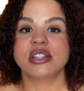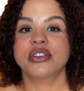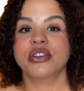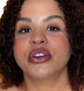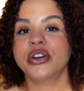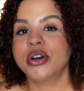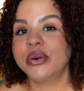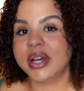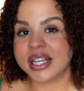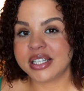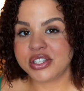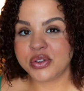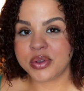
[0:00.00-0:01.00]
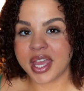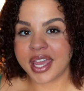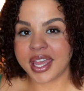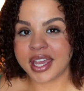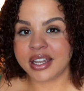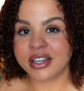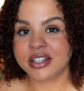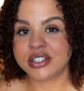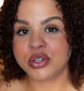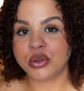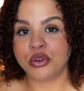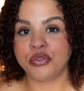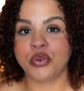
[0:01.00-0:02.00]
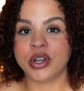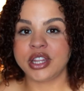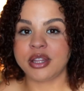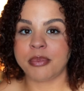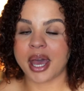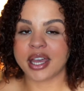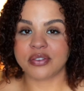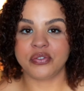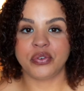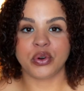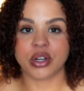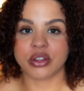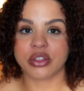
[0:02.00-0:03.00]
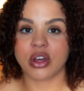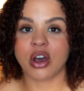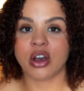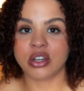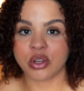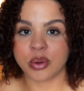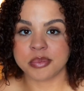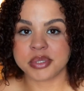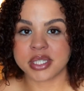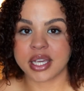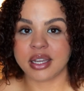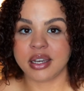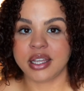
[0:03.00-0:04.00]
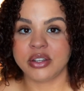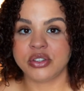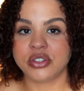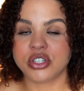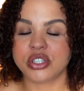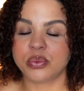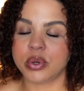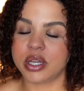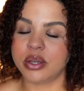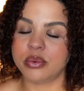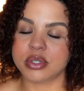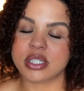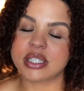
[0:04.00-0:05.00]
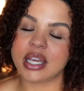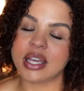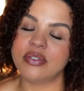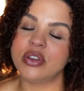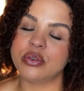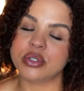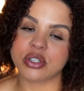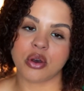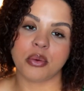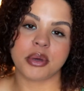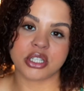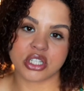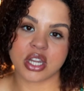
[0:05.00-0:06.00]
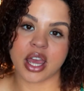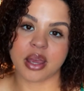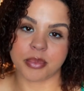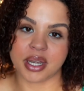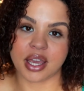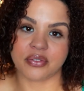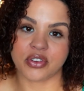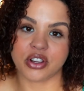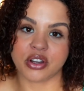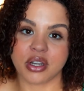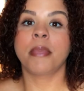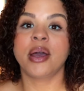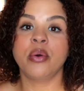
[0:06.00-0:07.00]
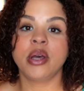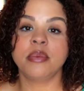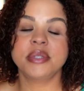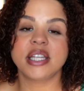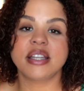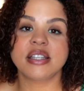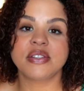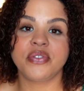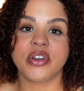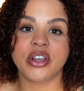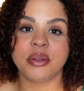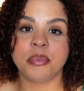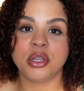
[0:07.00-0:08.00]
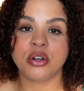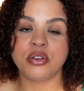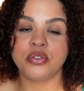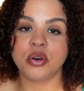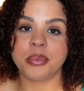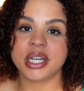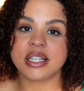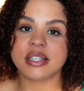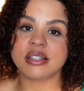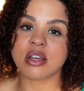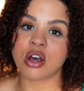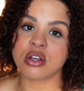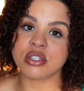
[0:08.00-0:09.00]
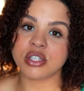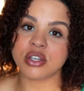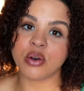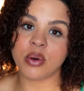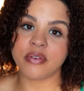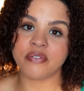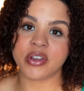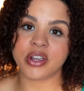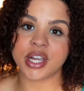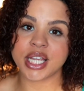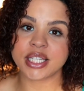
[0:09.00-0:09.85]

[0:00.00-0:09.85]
thorough as you can to avoid the back and forth on your website. It will save you so much time and effort. My website is very beautiful, but it is also very